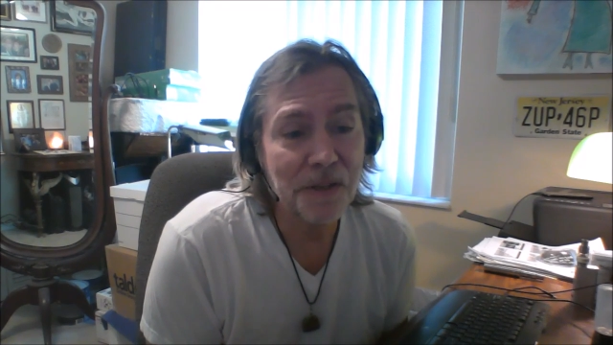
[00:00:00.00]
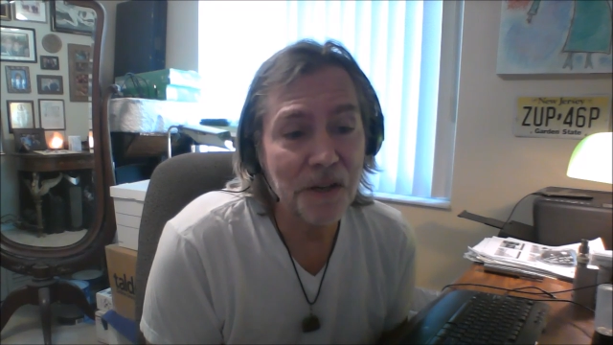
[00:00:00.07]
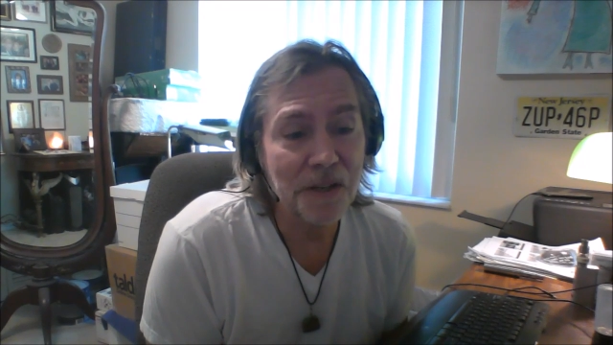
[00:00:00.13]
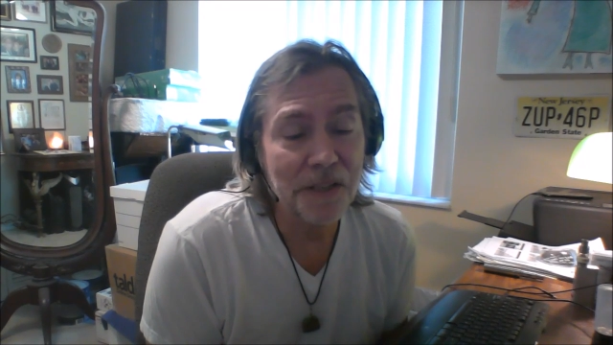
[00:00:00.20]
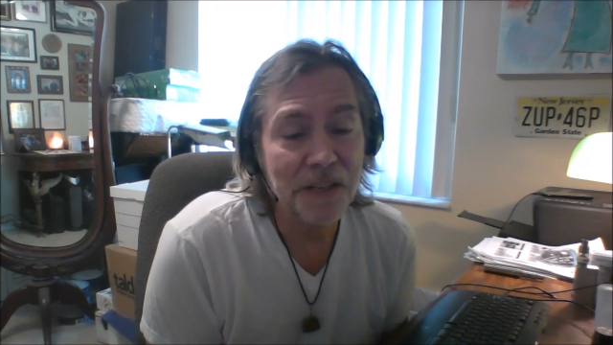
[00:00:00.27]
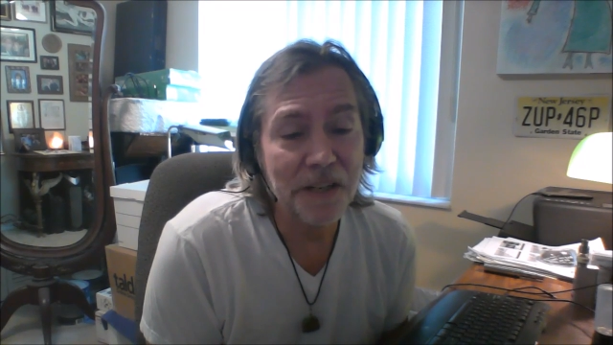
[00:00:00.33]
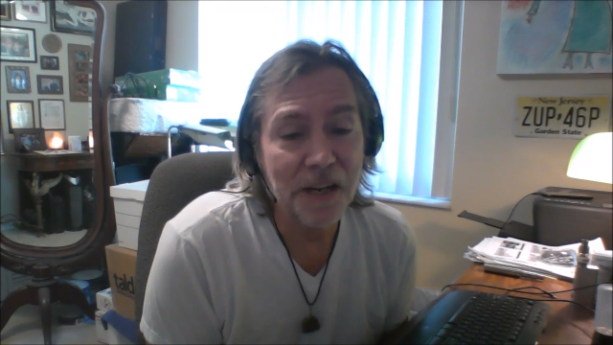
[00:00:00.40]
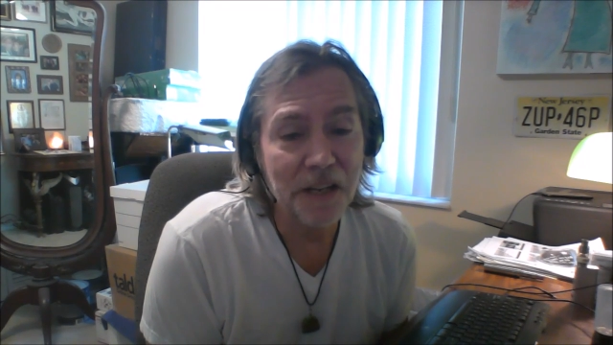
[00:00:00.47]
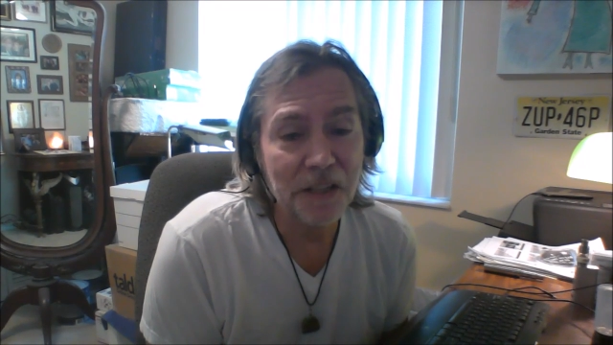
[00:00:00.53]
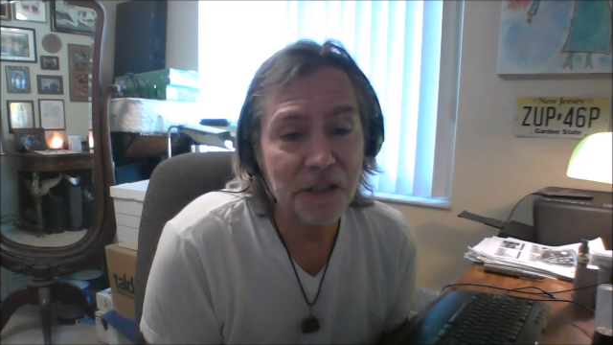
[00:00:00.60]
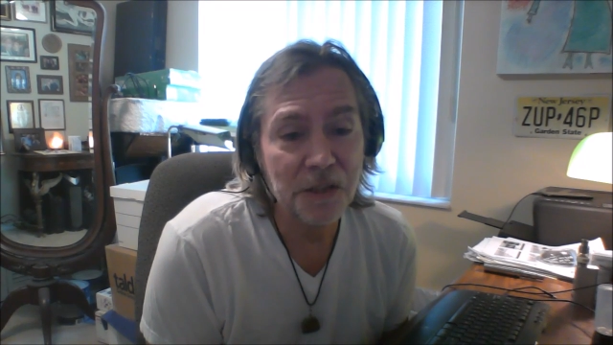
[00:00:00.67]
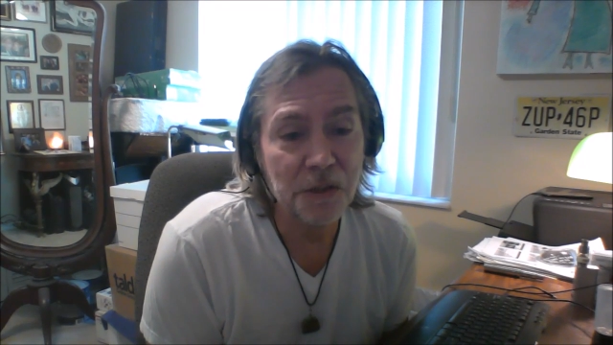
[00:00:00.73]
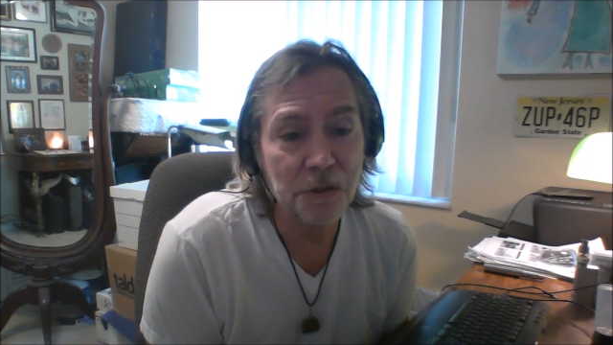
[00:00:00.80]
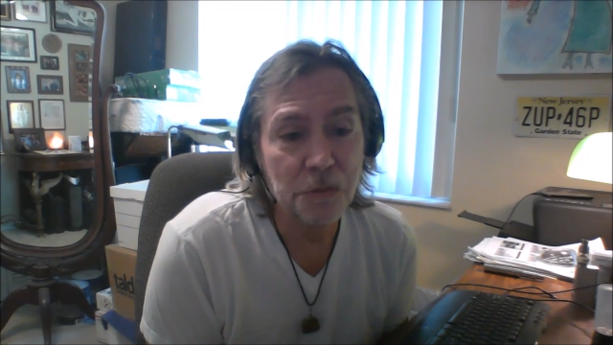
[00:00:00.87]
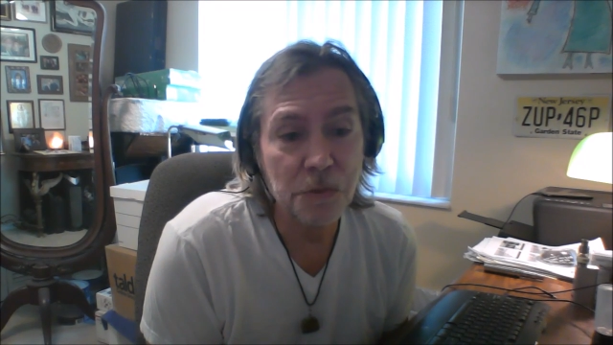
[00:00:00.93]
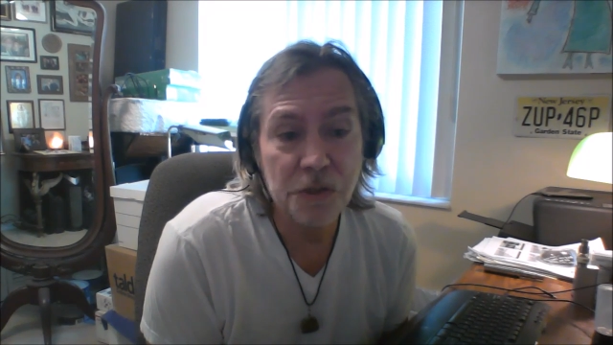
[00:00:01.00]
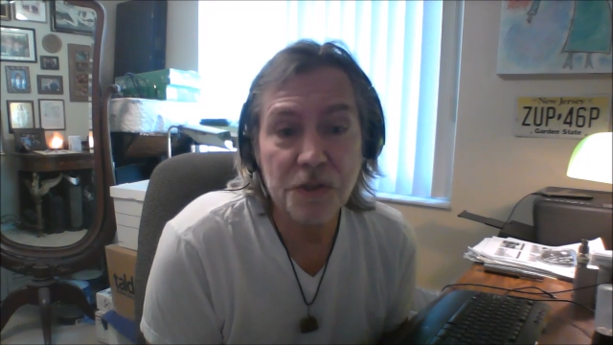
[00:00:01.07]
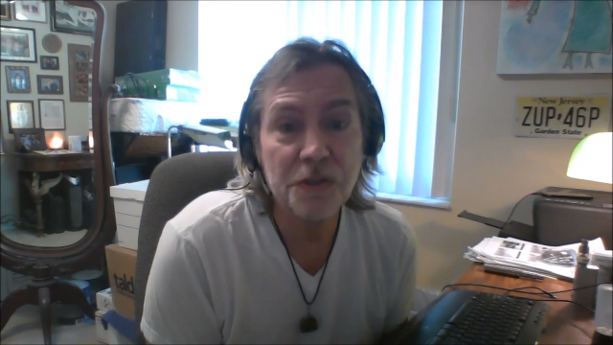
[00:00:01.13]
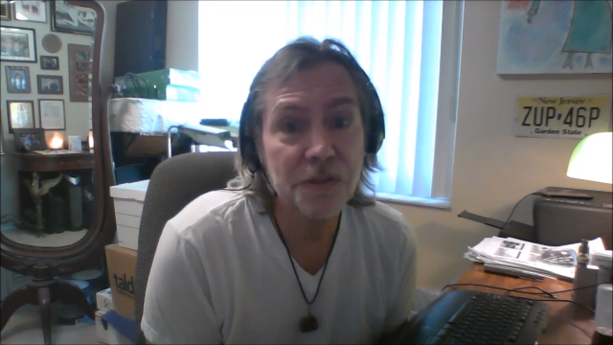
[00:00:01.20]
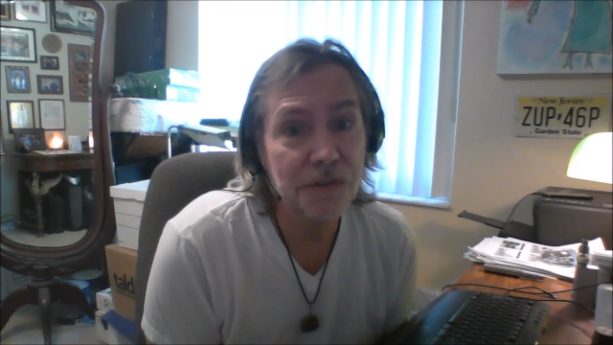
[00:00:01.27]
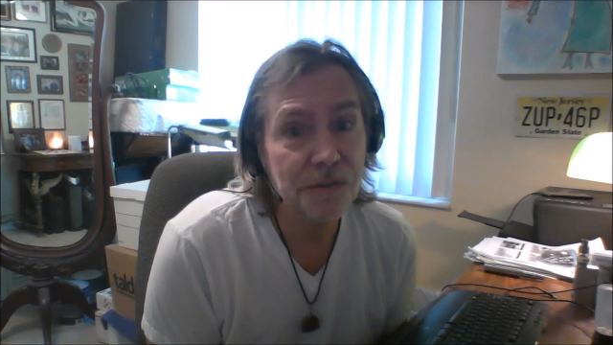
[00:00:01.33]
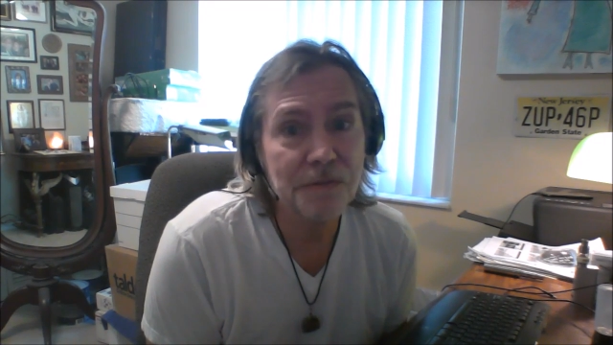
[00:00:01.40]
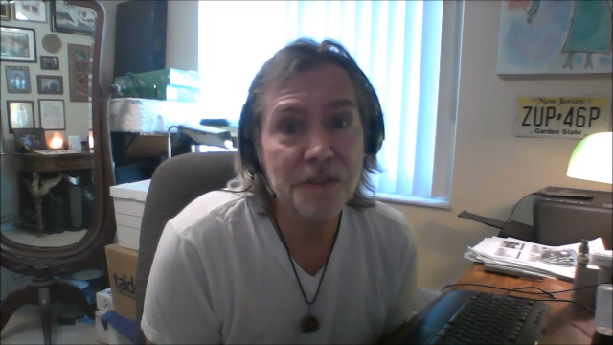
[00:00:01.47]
on an IQ which is